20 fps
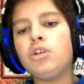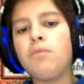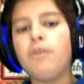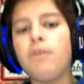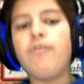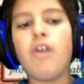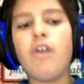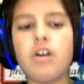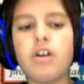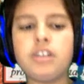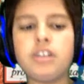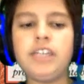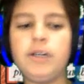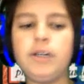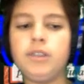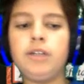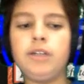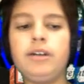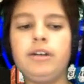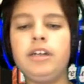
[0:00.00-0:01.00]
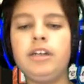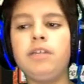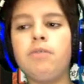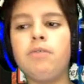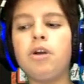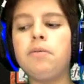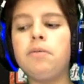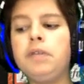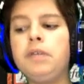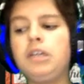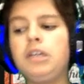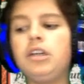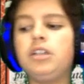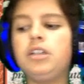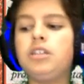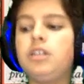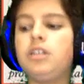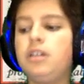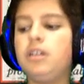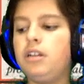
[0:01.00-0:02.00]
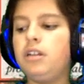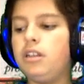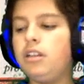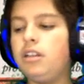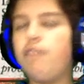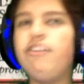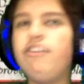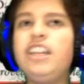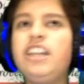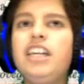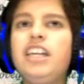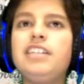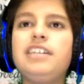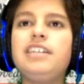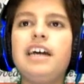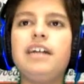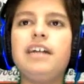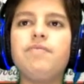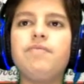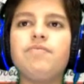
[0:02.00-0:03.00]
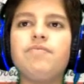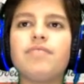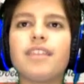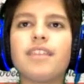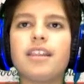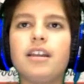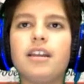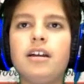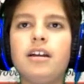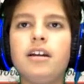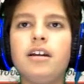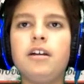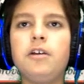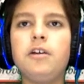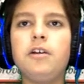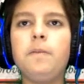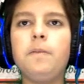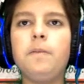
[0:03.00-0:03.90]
Fogs out there anymore because the thing is that the